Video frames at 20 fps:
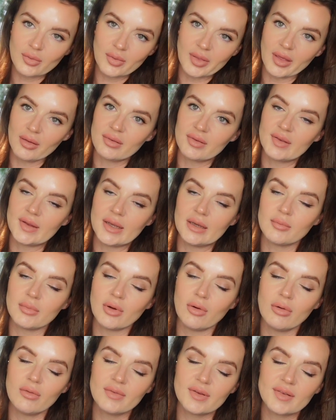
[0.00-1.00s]
without saying, but
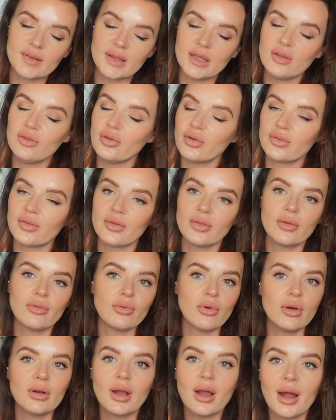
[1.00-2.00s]
obviously using the
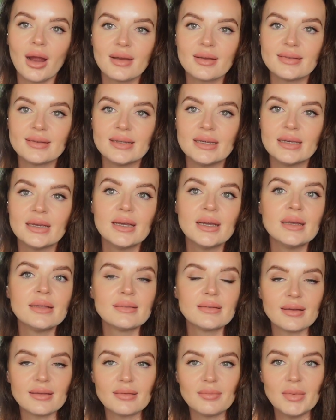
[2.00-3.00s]
wrong car seat
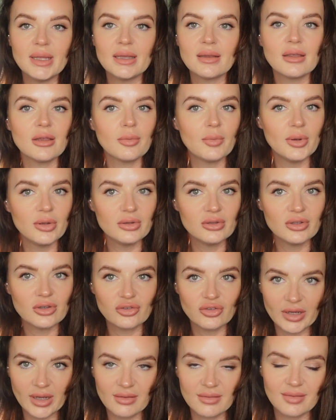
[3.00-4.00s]
does mean that you're putting your
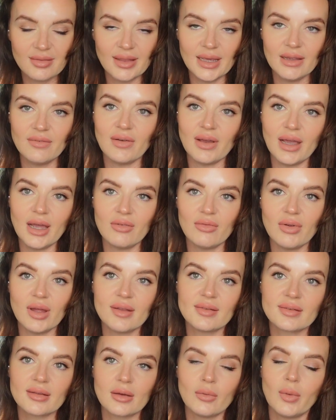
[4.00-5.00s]
child's life at
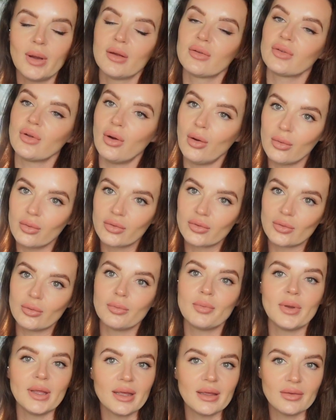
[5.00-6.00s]
risk whilst also
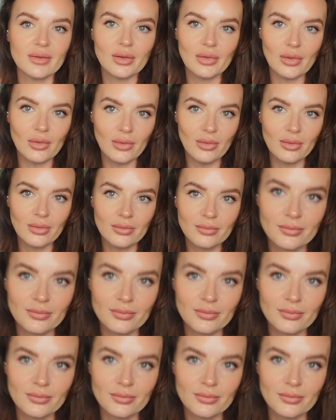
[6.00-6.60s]
breaking the law.